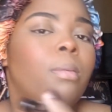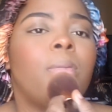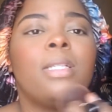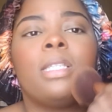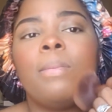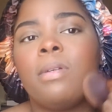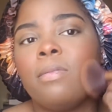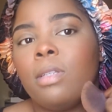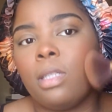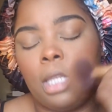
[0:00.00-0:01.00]
But some
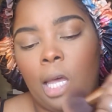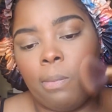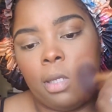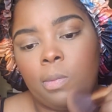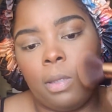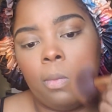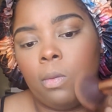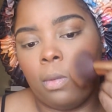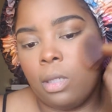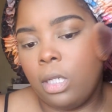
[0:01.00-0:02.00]
of the topics
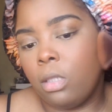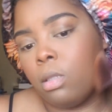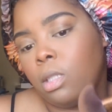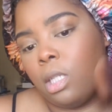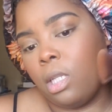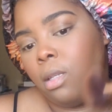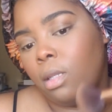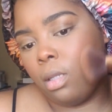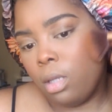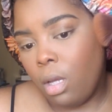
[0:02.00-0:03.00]
people were interested
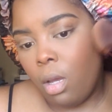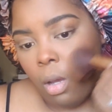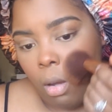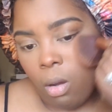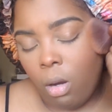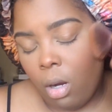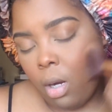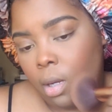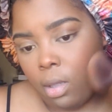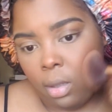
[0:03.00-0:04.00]
in
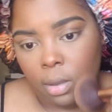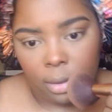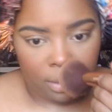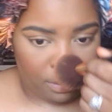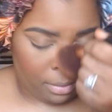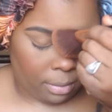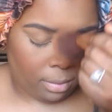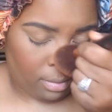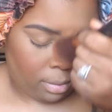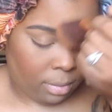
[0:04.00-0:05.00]
are, um,
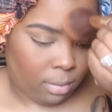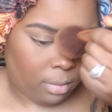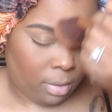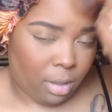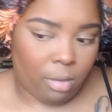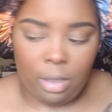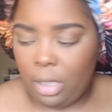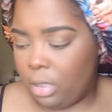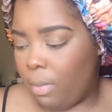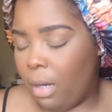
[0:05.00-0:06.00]
you know,
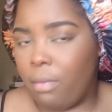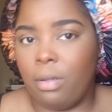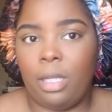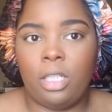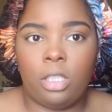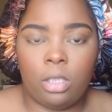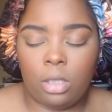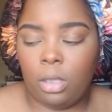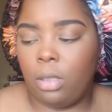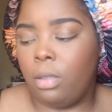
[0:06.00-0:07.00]
things about
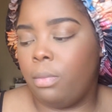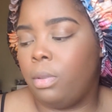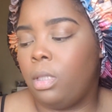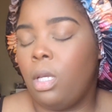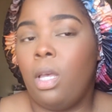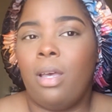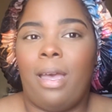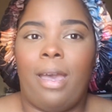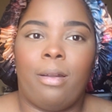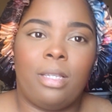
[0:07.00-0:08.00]
relationships,
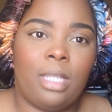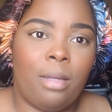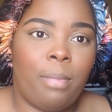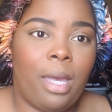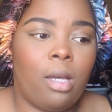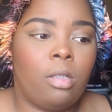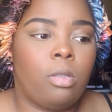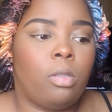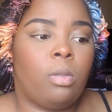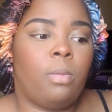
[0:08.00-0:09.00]
how to set
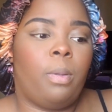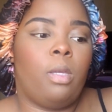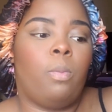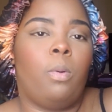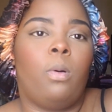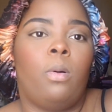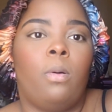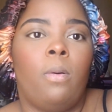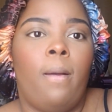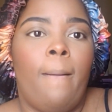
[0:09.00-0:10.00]
boundaries with
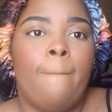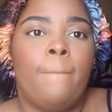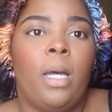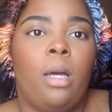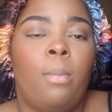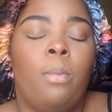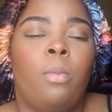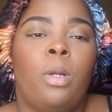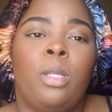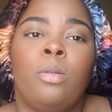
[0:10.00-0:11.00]
people, um,
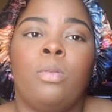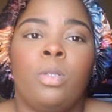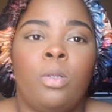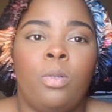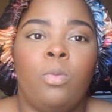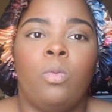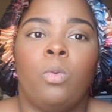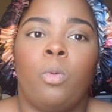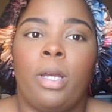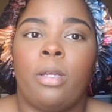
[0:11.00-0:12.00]
what do you do
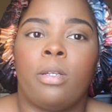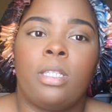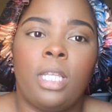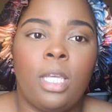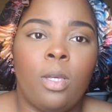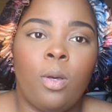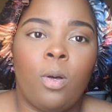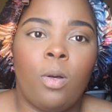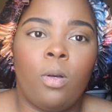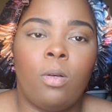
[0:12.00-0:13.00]
while you're
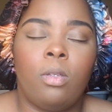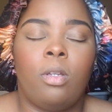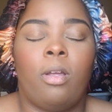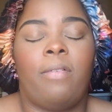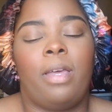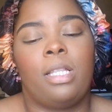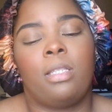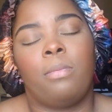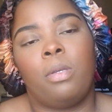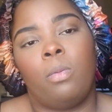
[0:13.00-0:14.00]
single? You know, I've had
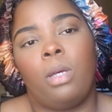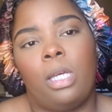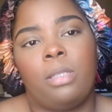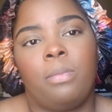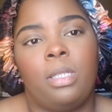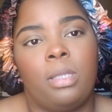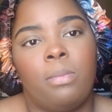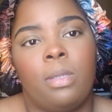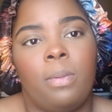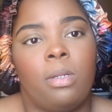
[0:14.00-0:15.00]
some people ask me some
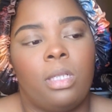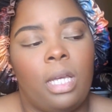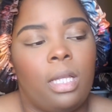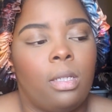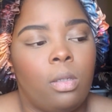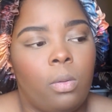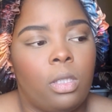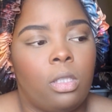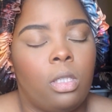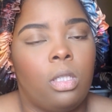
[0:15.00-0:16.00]
spirituality
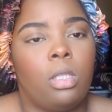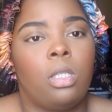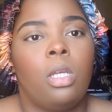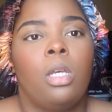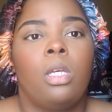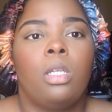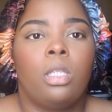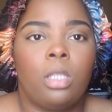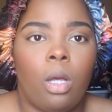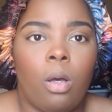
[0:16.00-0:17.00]
questions.
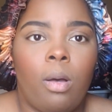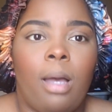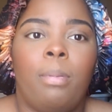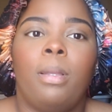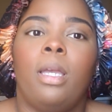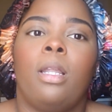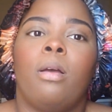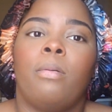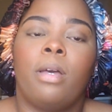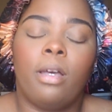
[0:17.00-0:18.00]
So I plan
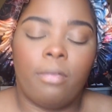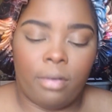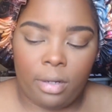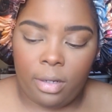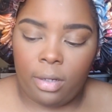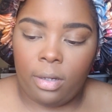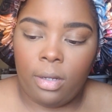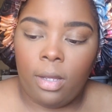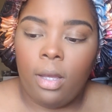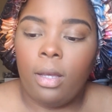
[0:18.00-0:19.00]
on covering
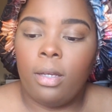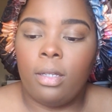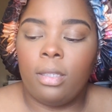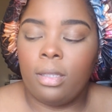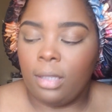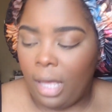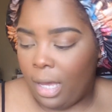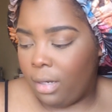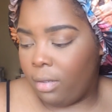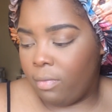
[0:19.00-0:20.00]
a
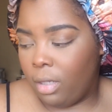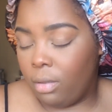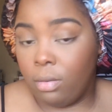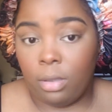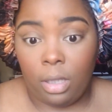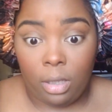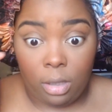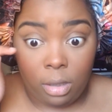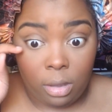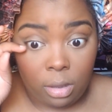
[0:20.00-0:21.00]
lot of those
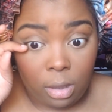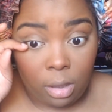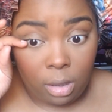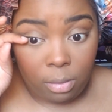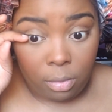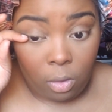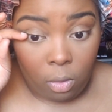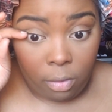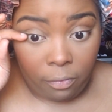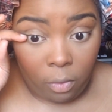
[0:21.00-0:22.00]
things um,
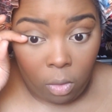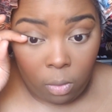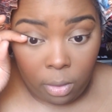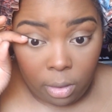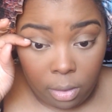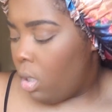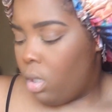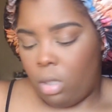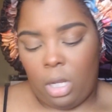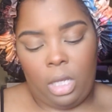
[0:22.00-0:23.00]
going forward.
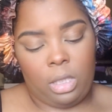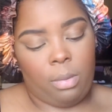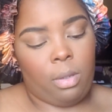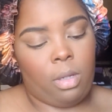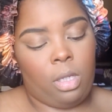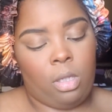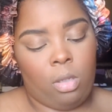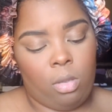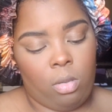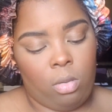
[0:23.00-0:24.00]
Next, I'm going to
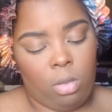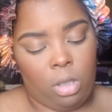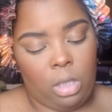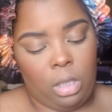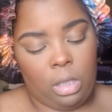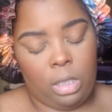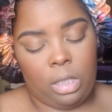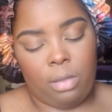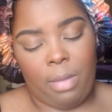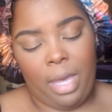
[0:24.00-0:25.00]
use this
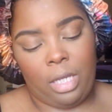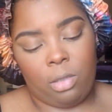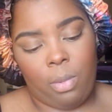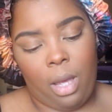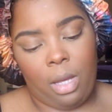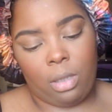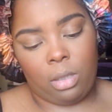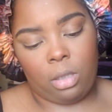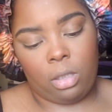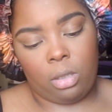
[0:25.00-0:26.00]
Smashbox